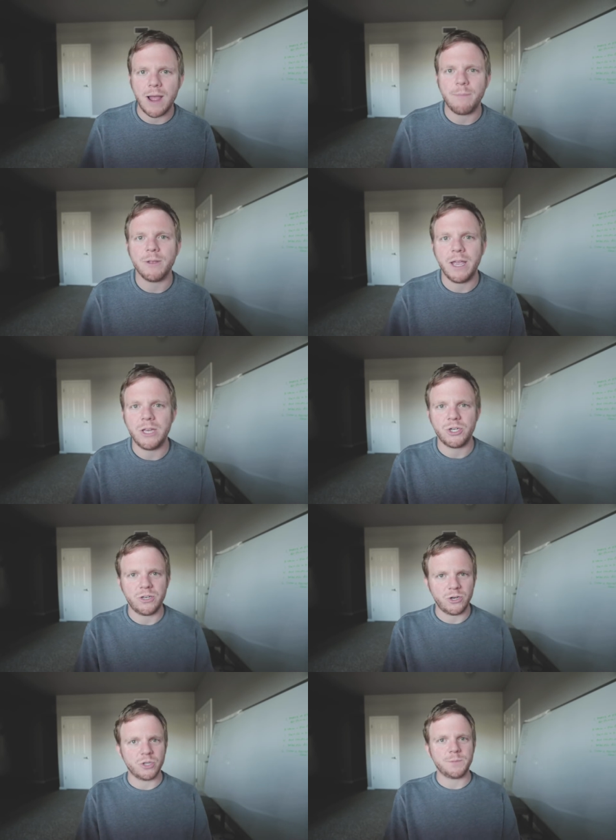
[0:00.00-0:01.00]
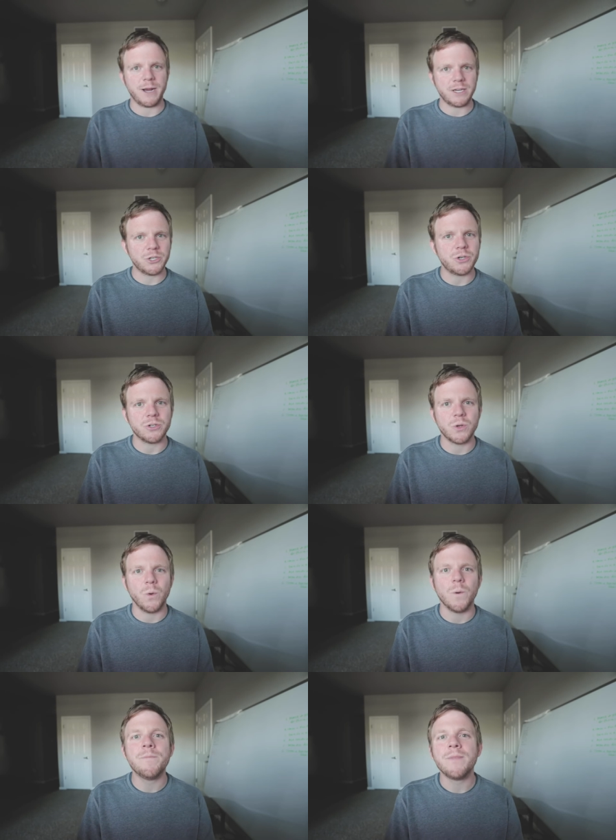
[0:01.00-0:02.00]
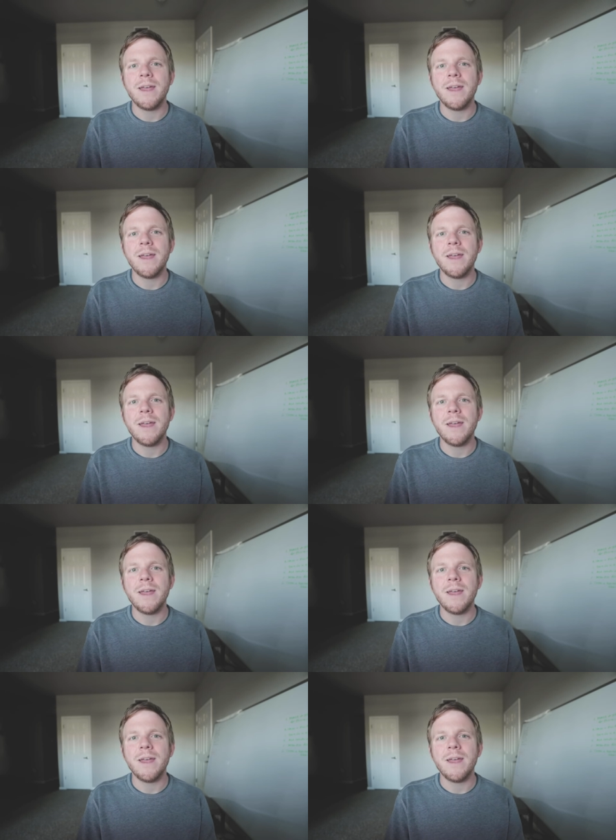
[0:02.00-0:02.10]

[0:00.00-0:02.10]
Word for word: application to nurse practitioner school.